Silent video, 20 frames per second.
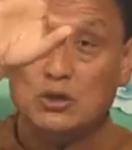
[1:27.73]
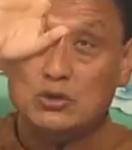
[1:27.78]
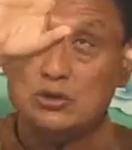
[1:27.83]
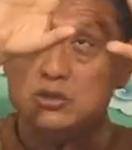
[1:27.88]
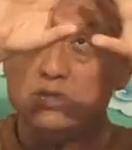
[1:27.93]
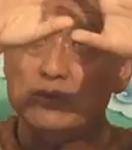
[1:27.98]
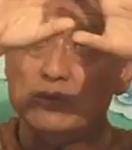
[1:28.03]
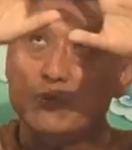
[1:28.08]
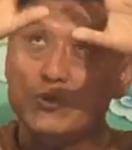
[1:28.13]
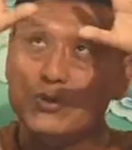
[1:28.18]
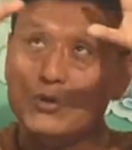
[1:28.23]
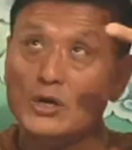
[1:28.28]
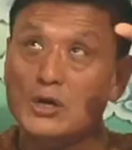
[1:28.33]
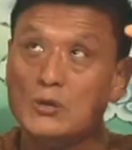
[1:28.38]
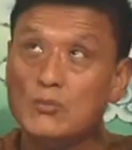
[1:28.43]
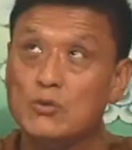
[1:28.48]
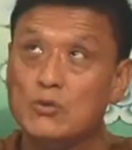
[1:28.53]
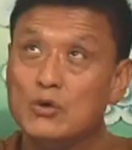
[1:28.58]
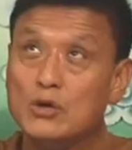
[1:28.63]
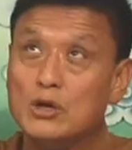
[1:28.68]
You see more
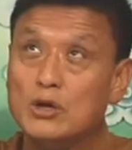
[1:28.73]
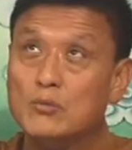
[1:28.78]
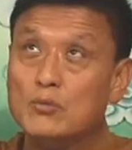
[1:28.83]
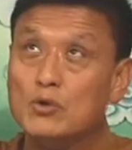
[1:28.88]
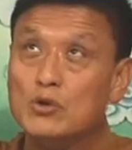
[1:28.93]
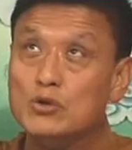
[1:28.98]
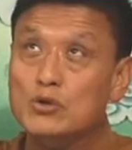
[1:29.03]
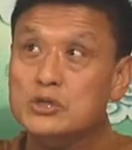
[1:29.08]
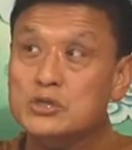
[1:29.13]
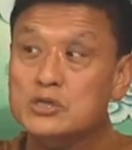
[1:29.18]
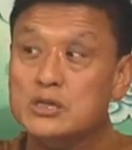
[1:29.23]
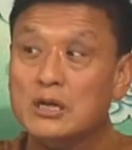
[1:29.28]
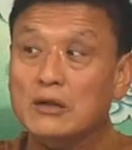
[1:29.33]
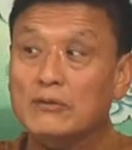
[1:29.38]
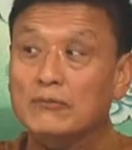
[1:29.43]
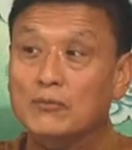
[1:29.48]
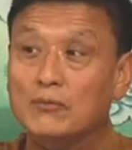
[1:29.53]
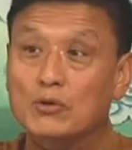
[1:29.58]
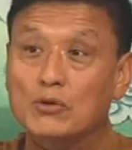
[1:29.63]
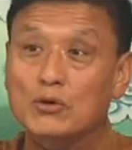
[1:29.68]
and more and more
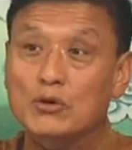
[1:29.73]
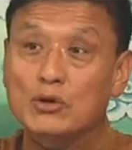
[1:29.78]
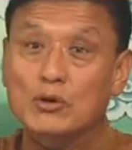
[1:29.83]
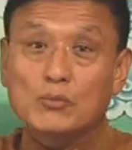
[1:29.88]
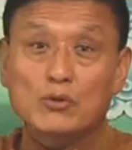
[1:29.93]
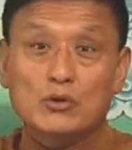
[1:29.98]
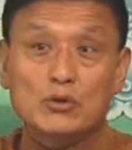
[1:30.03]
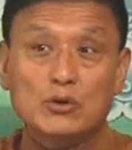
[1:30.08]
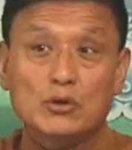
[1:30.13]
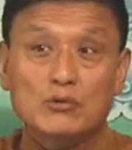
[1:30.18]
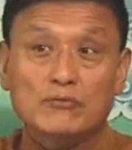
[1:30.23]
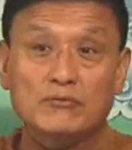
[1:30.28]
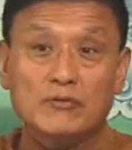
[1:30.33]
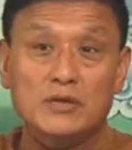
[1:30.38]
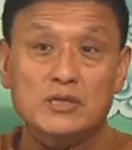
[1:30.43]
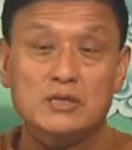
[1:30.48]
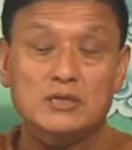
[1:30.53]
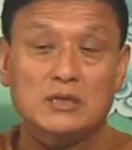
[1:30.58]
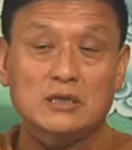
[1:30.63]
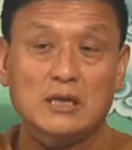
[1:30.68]
yourself, more and more your
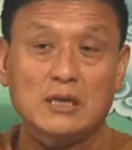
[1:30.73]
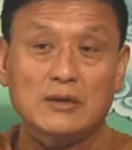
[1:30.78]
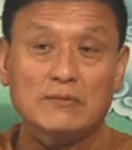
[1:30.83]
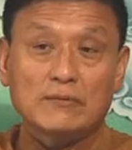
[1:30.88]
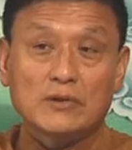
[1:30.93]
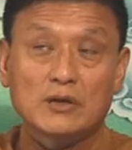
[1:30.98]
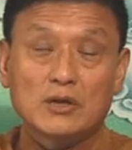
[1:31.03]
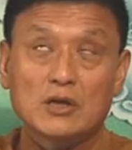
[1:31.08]
events in life.